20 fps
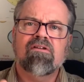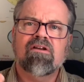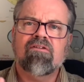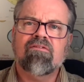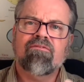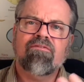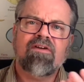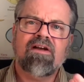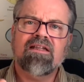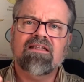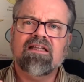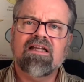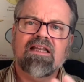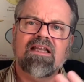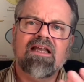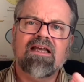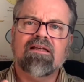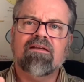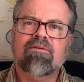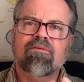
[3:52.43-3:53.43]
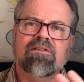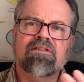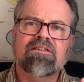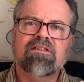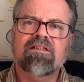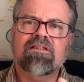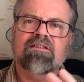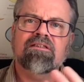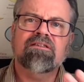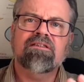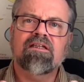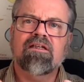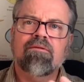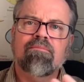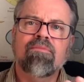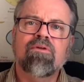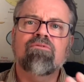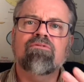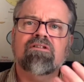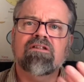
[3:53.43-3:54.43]
find that language that's
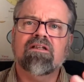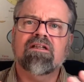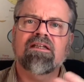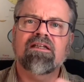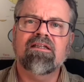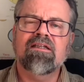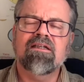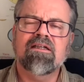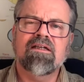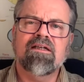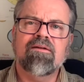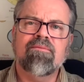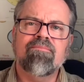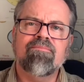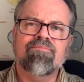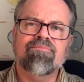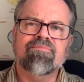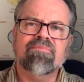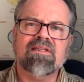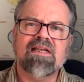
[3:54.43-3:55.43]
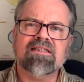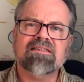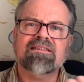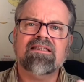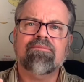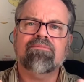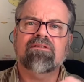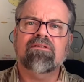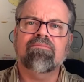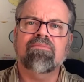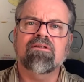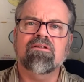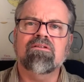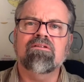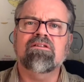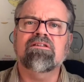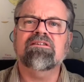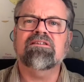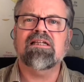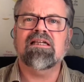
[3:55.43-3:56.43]
mutually acceptable,
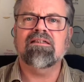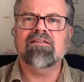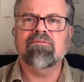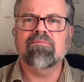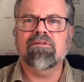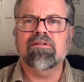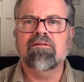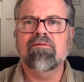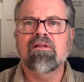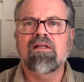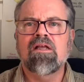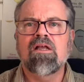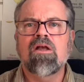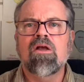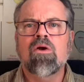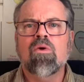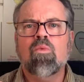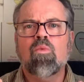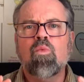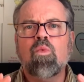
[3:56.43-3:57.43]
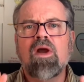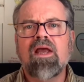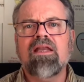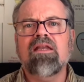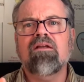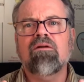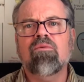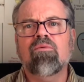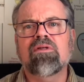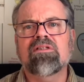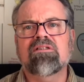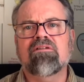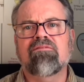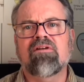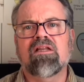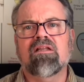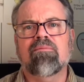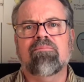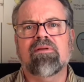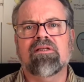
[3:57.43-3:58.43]
understandable. When we're
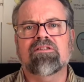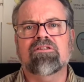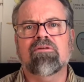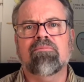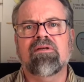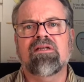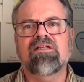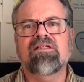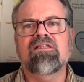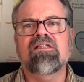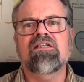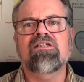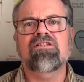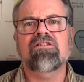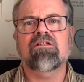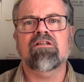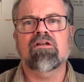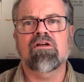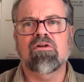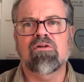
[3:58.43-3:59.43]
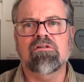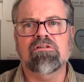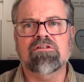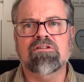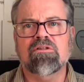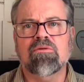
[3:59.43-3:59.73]
developing some initial goals to